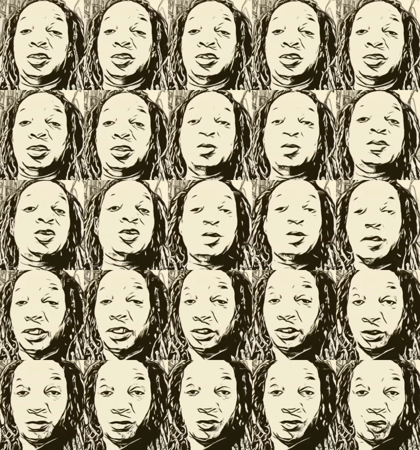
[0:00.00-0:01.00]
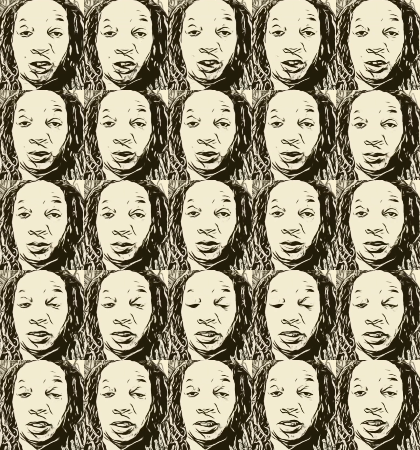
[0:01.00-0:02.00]
do what you got to do for you,
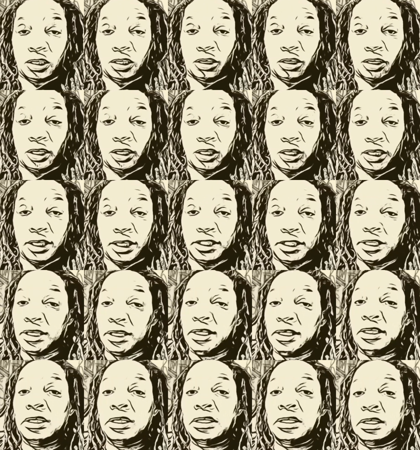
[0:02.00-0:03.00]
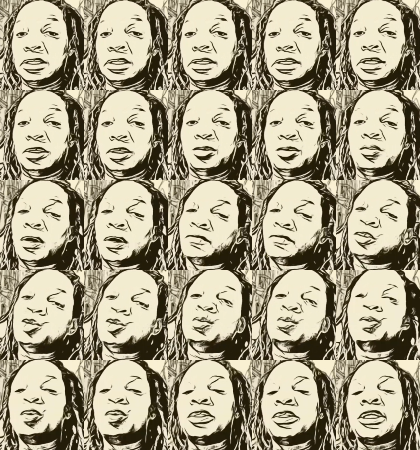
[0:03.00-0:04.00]
okay? At the end of the day, you have to
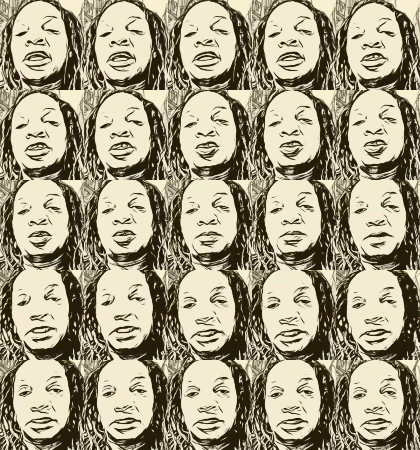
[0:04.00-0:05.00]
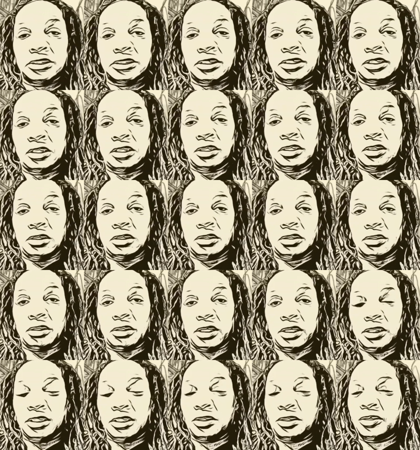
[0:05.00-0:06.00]
protect your peace,
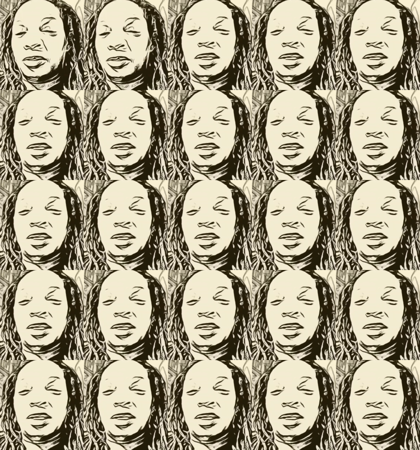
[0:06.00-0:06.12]
okay? There are a